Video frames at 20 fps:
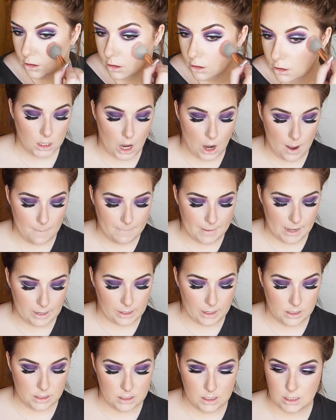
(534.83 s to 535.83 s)
Going back
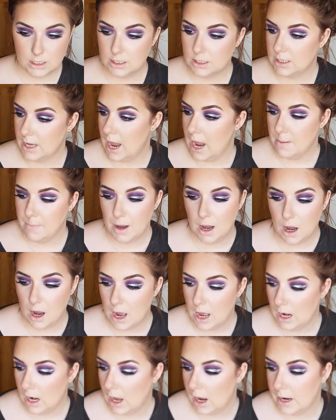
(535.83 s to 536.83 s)
into the same
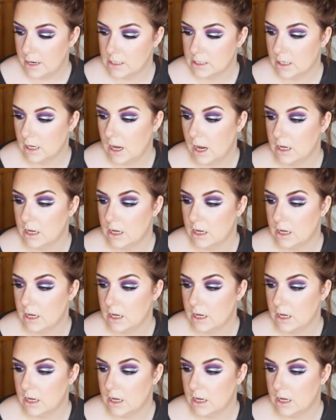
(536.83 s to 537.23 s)
highlighter